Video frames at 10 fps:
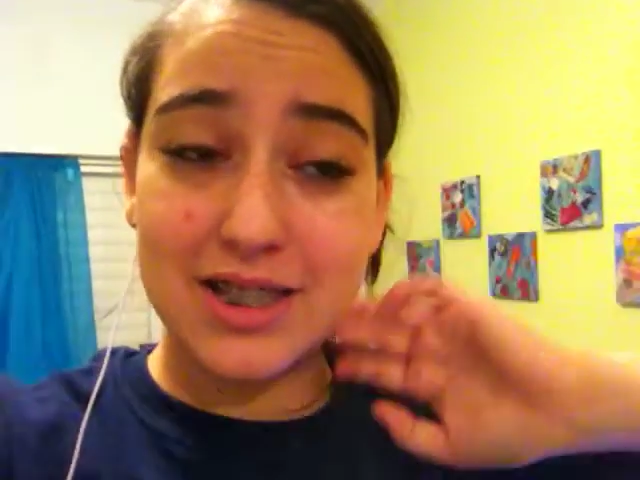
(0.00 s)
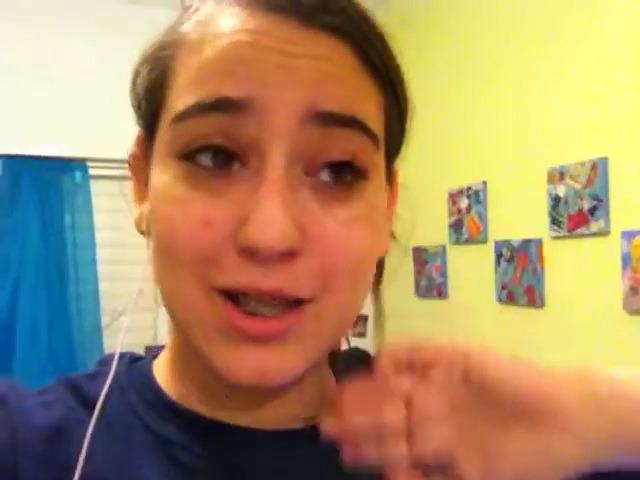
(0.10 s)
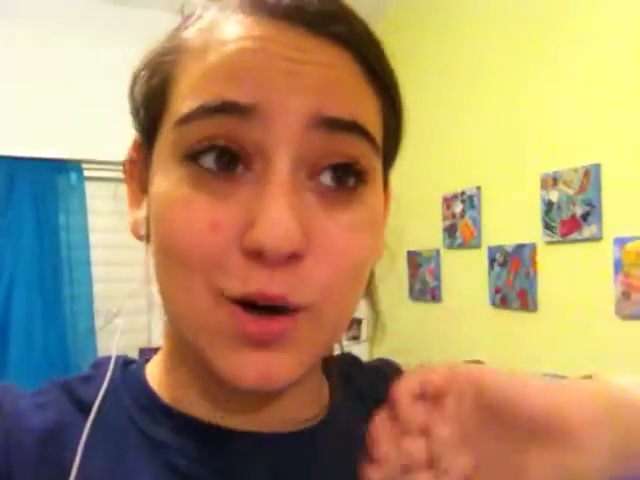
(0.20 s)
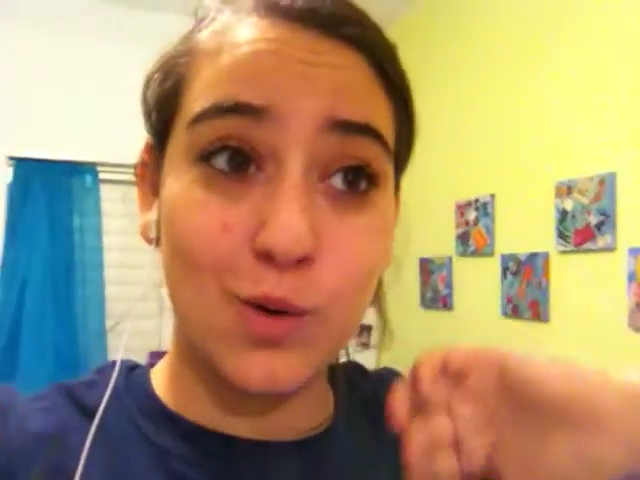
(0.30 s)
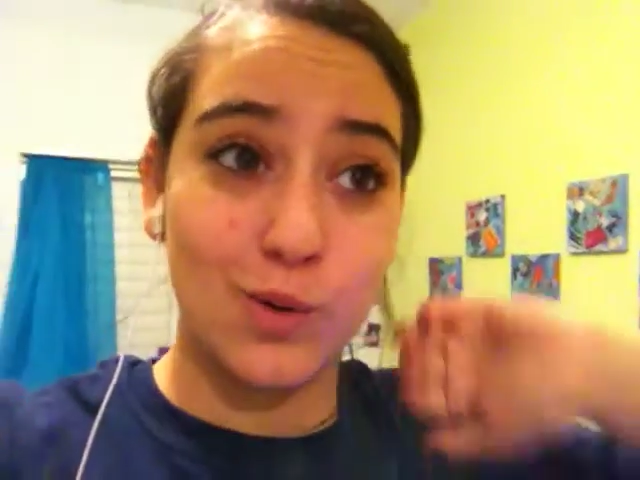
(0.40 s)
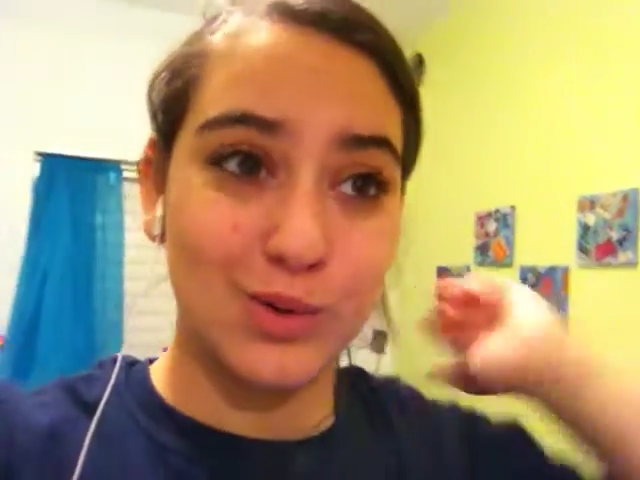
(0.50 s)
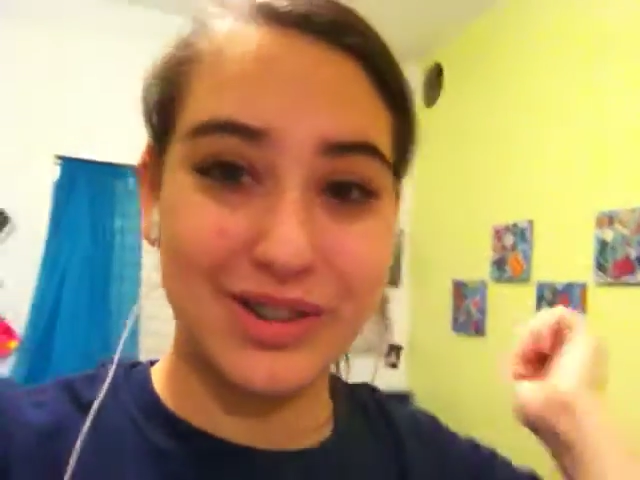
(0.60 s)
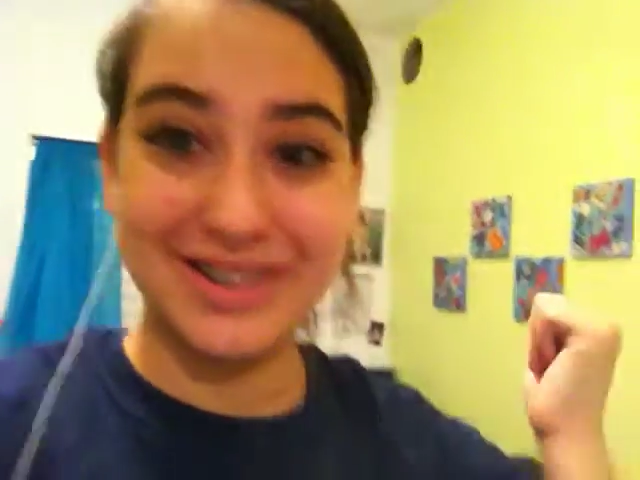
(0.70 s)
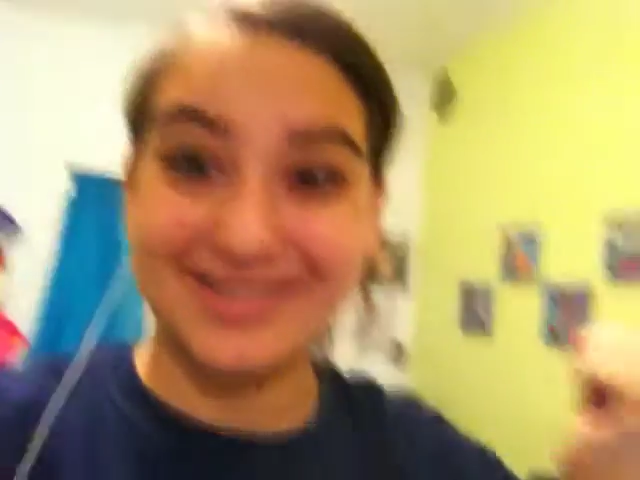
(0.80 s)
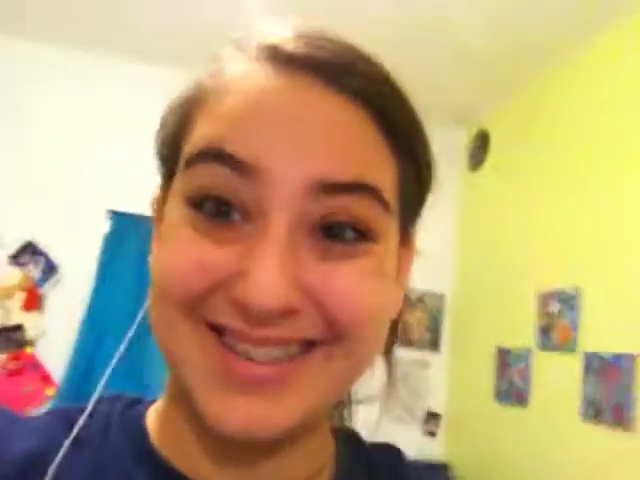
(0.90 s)

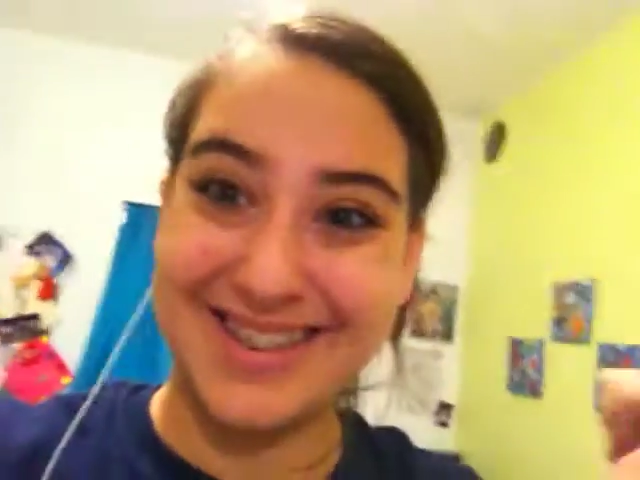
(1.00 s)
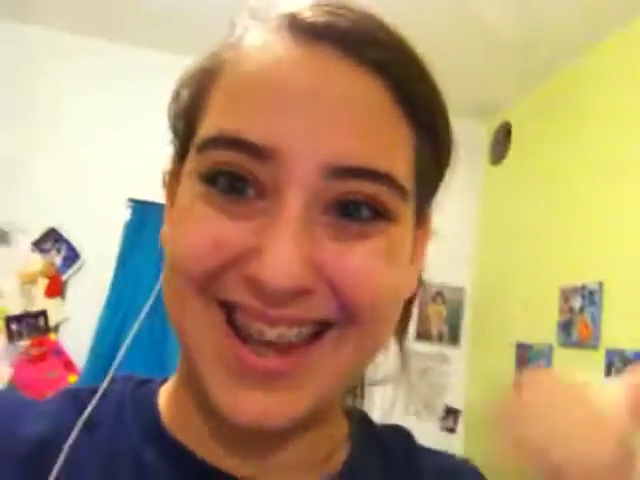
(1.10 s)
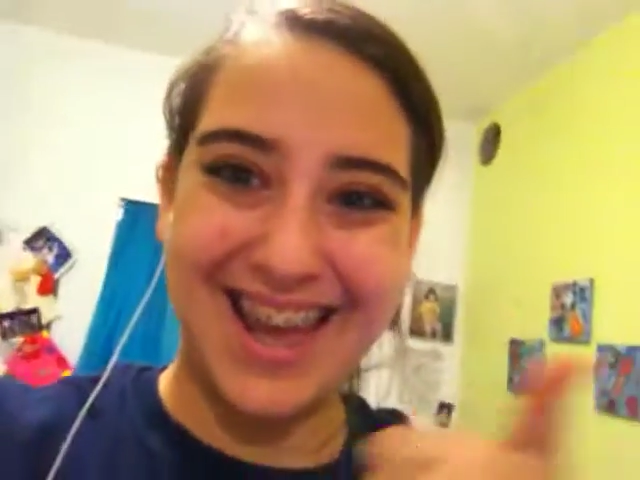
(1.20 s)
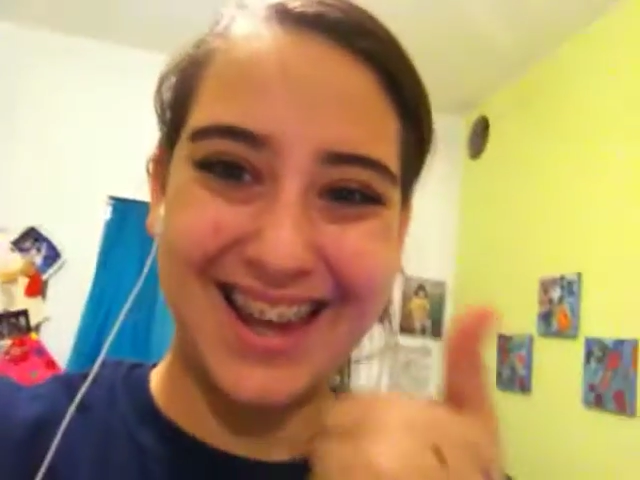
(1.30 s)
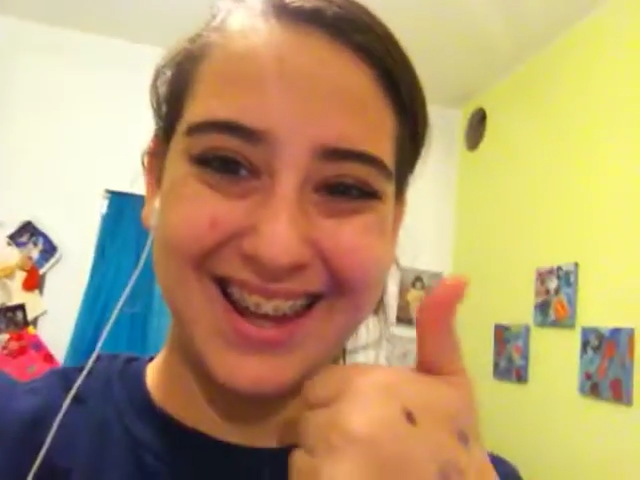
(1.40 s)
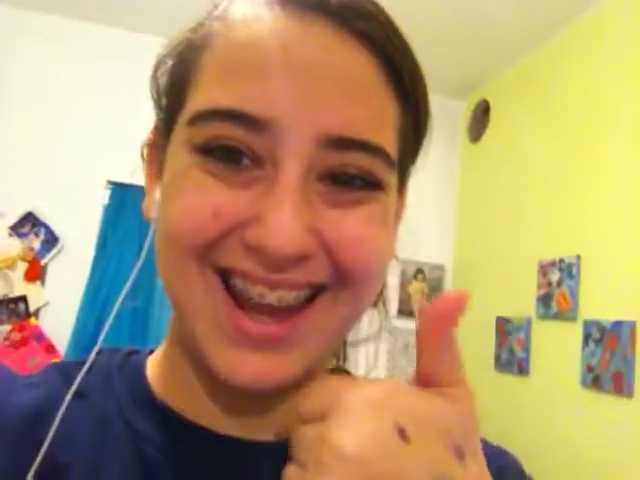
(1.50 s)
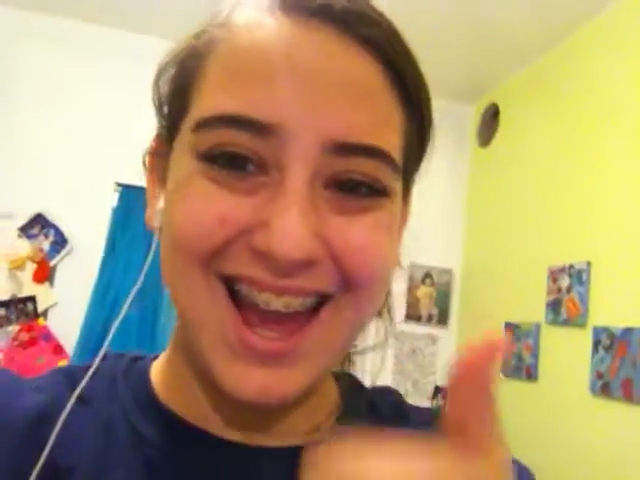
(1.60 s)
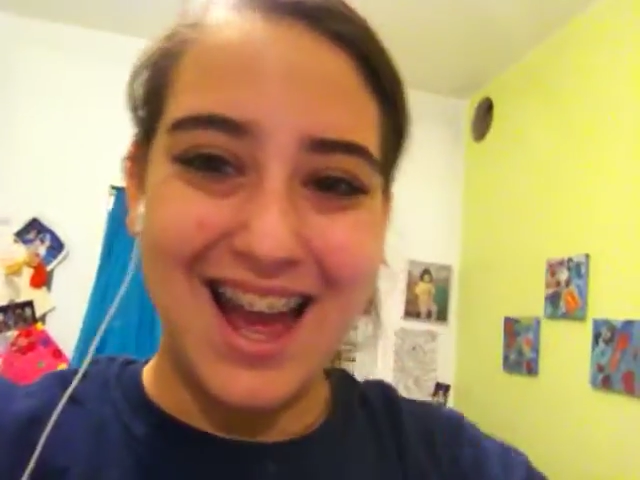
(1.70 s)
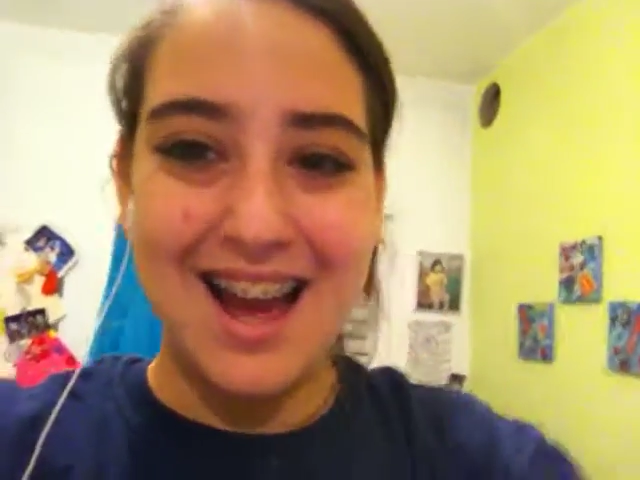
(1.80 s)
so yay.